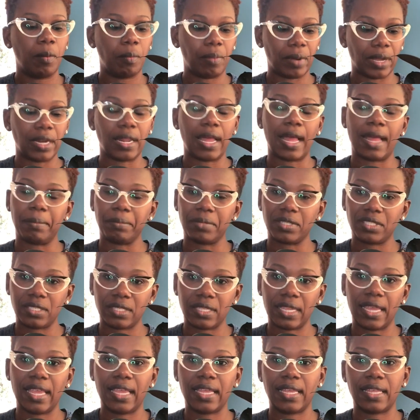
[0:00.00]
but I'm
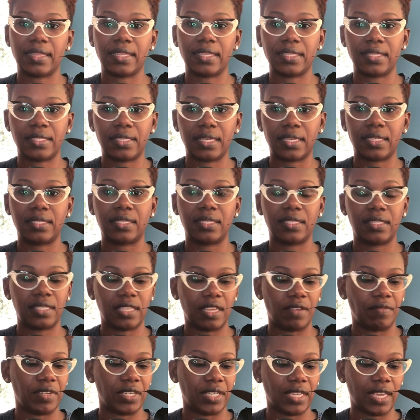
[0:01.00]
staying in the 6 to
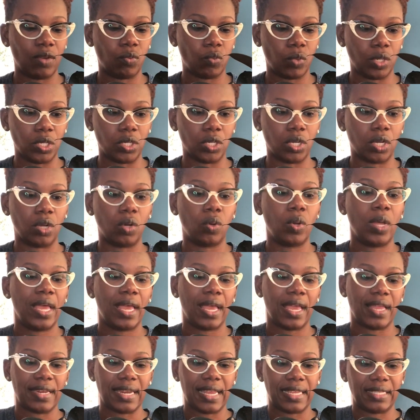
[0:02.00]
7 day window,
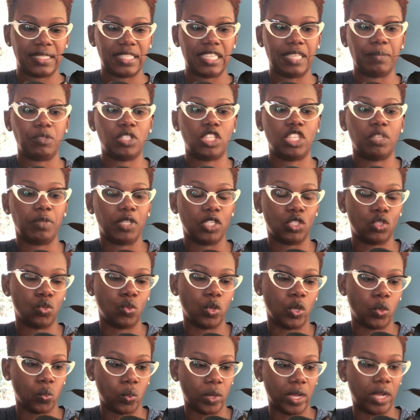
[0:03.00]
and that seems to be
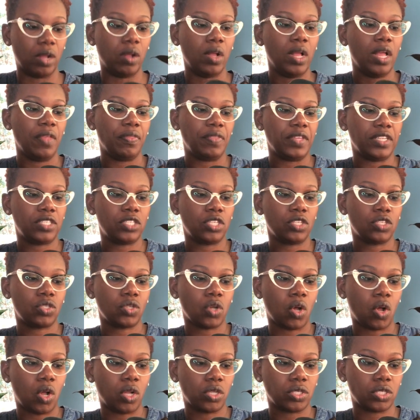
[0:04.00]
doing well. This is
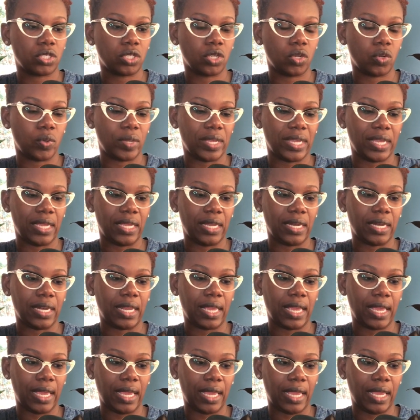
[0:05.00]
also
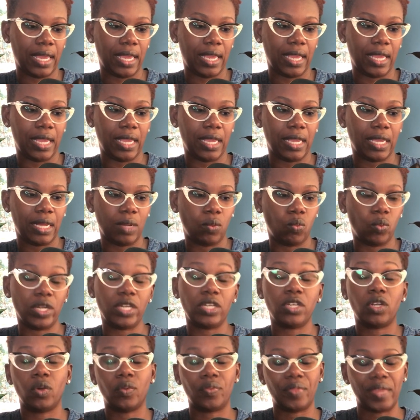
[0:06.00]
in a
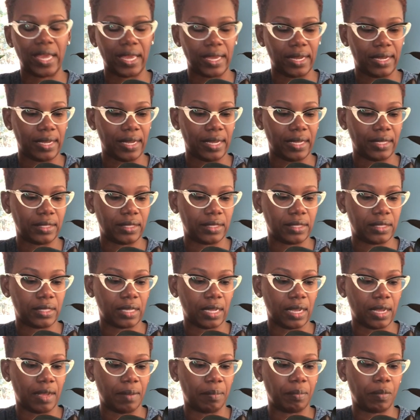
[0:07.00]
window that gets
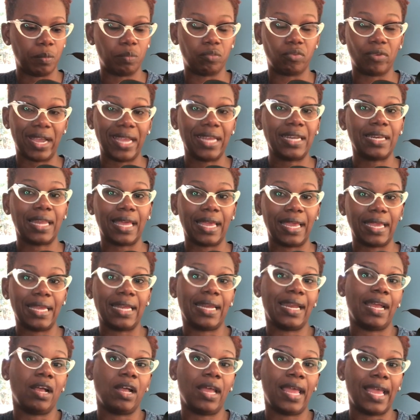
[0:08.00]
bright light,
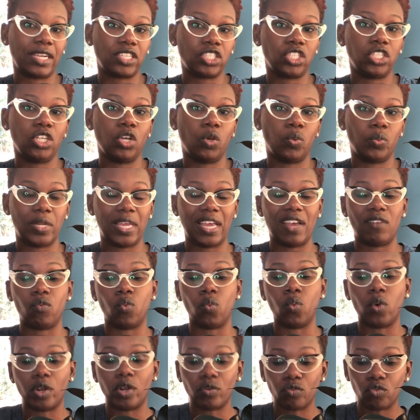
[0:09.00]
and I actually only have
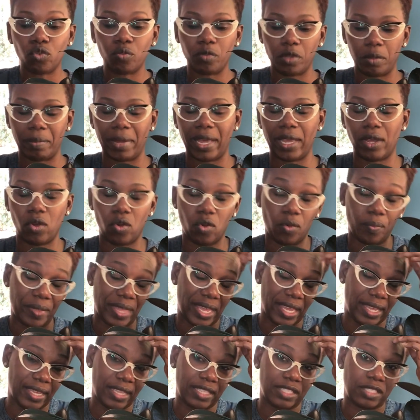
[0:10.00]
one room in my home
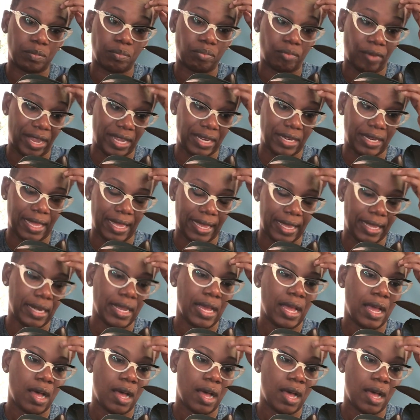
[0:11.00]
that gets bright light.